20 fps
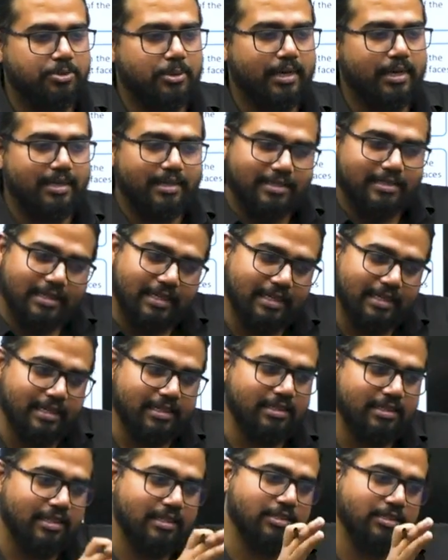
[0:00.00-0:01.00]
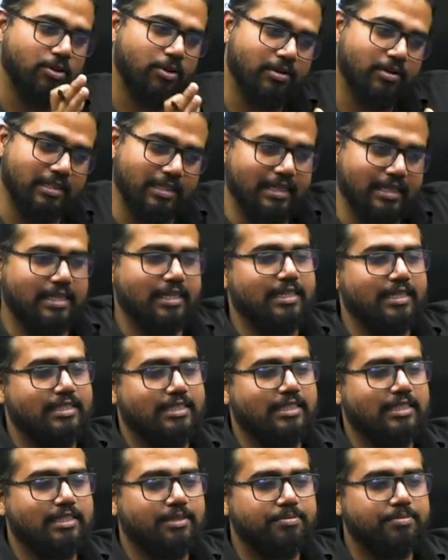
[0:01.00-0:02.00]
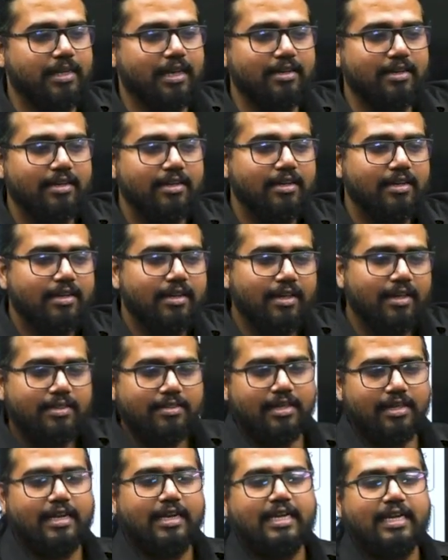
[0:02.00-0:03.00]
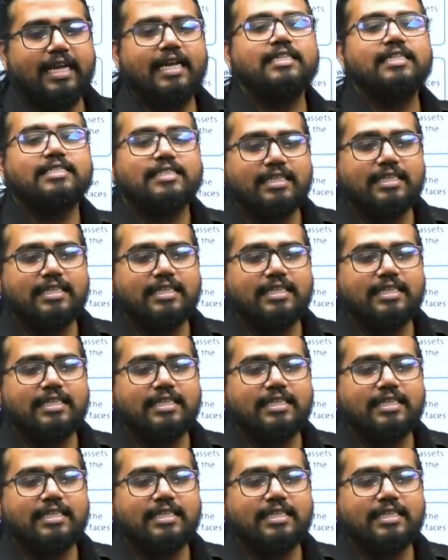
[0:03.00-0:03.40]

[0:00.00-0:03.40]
Credit rating, there is already criticism that they are against